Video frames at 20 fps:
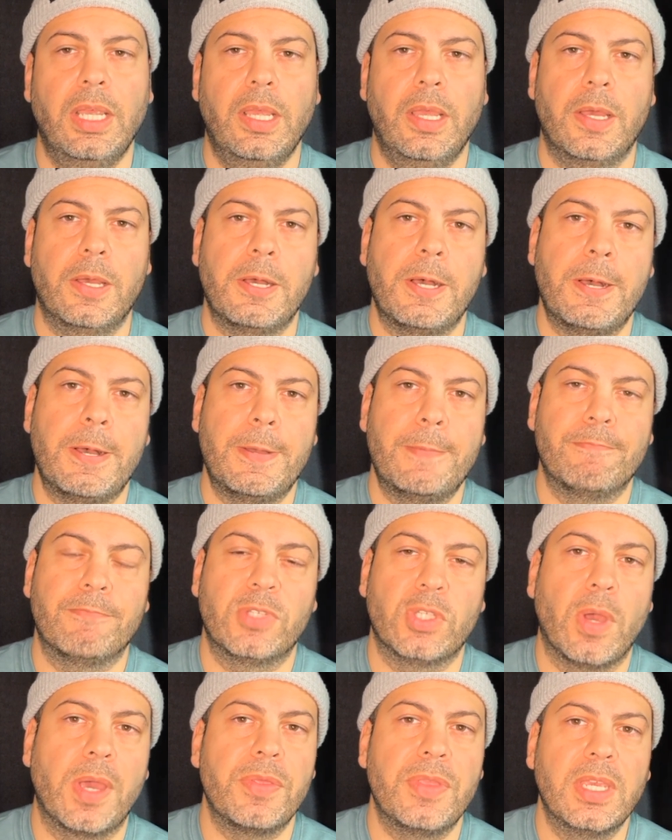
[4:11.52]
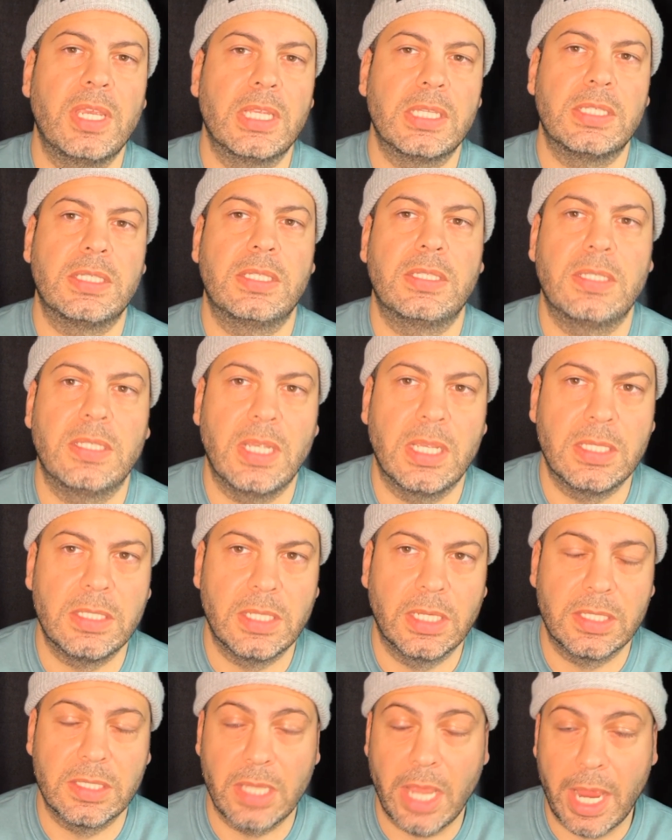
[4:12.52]
Um, so I think it's it's
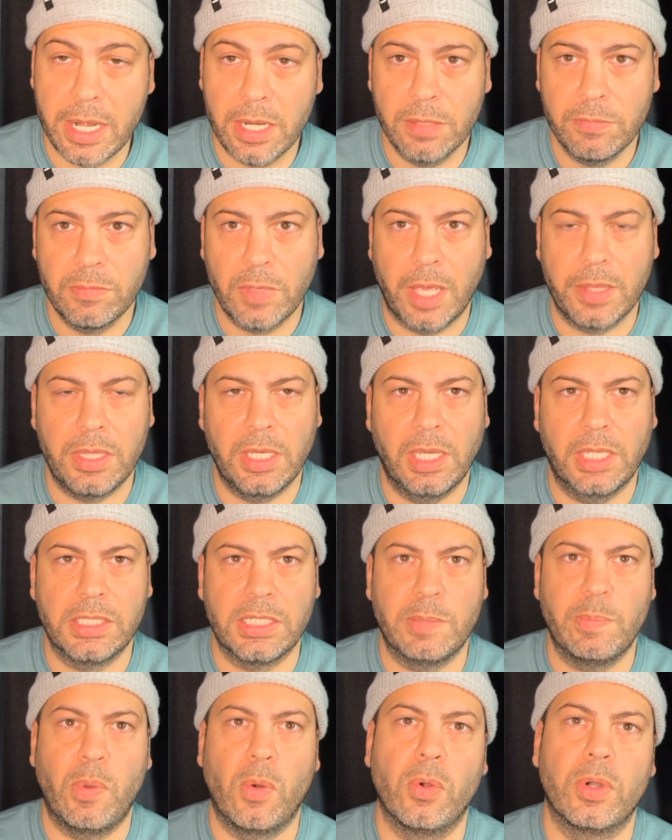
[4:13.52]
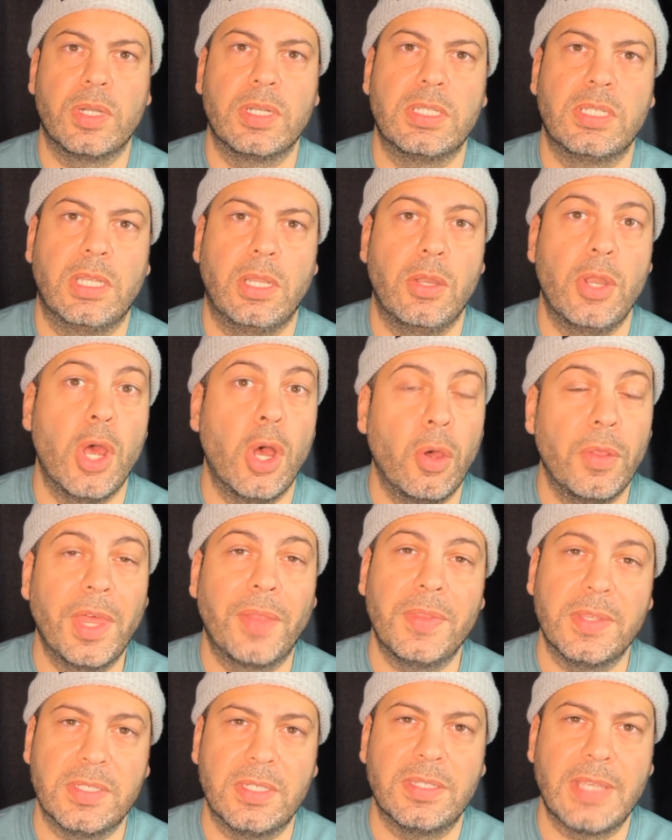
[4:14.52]
exciting. I think it's important to know that
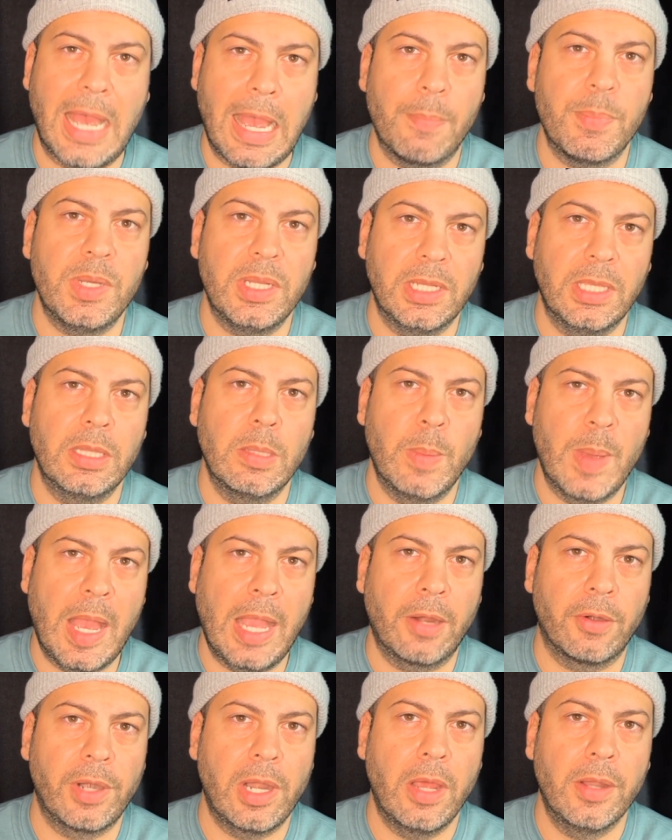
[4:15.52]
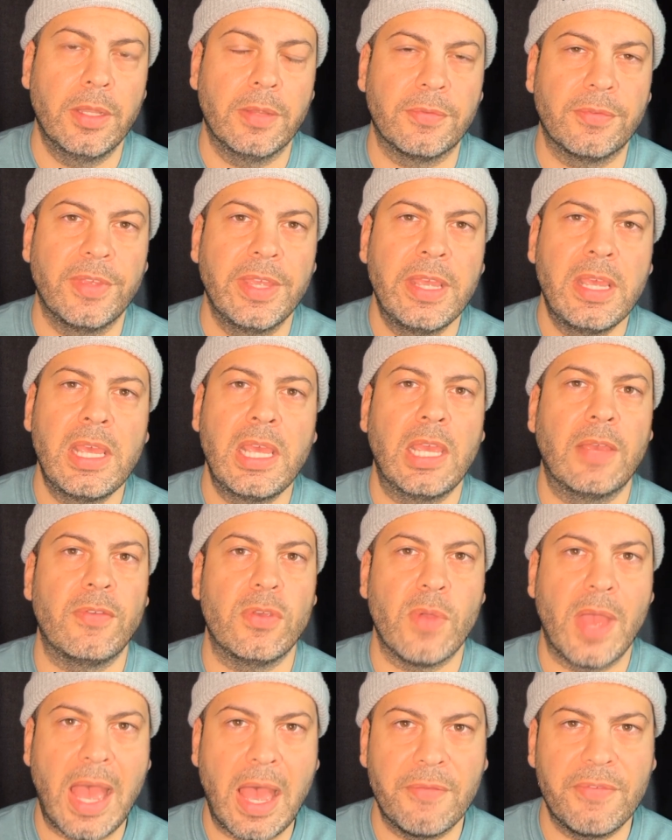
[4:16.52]
this is happening in the background. If if you
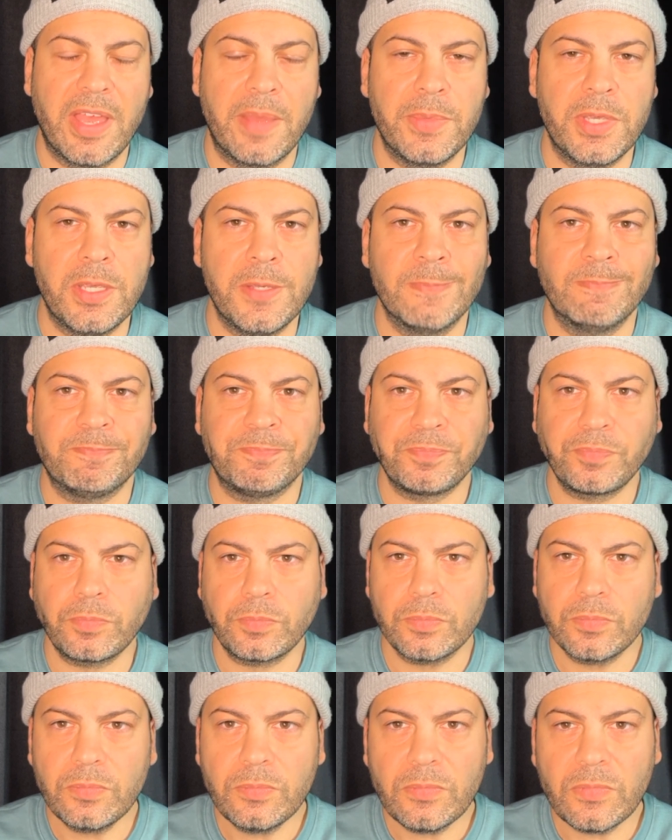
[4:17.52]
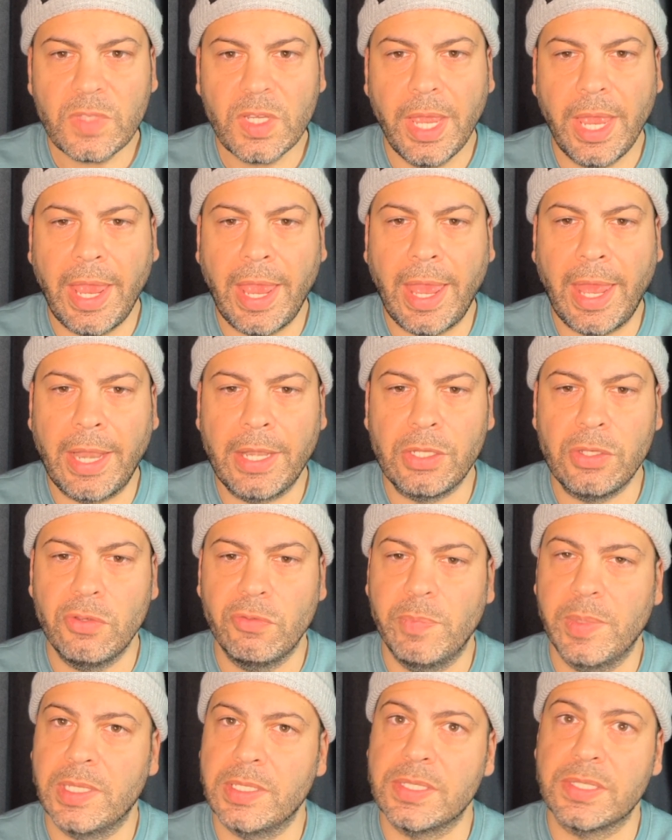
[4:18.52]
have ME and you've
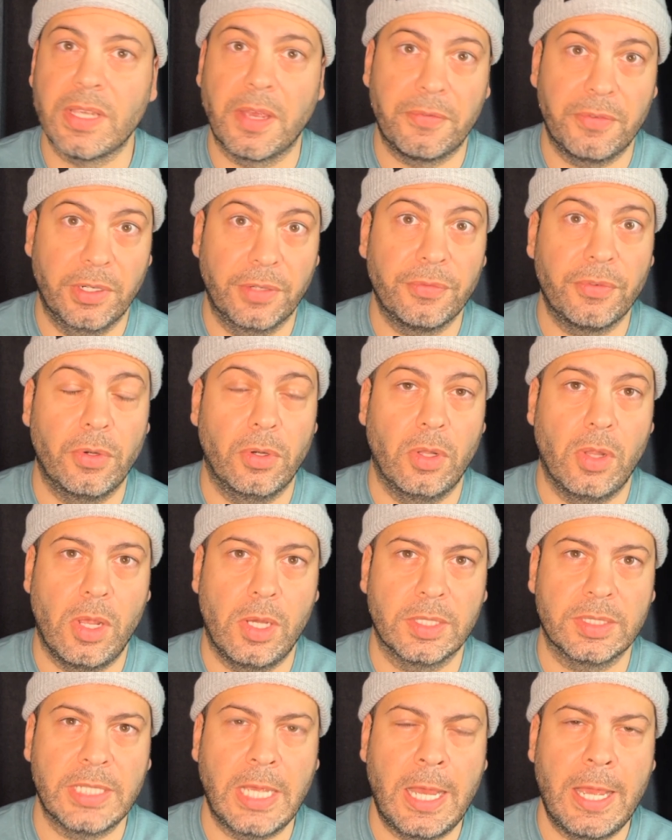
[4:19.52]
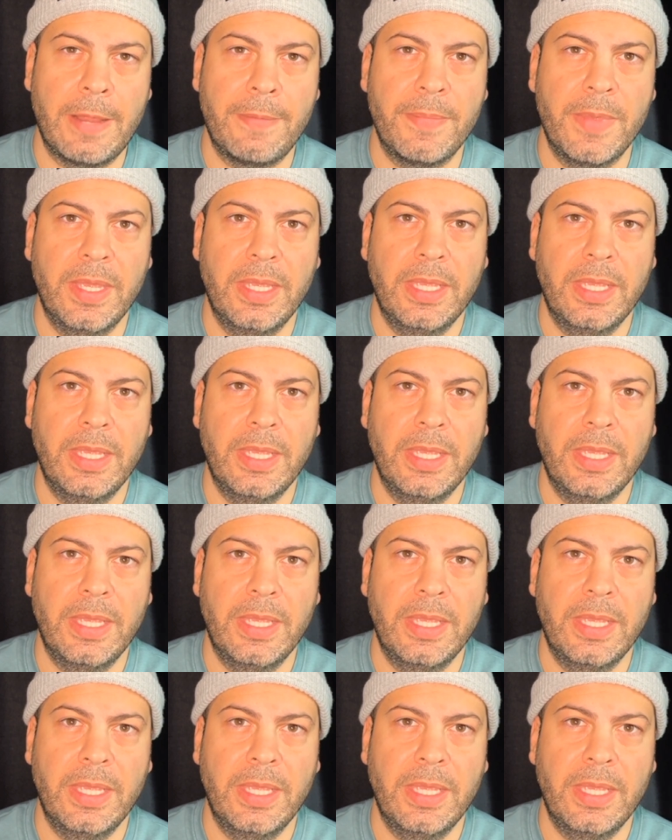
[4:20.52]
been suffering for a long time,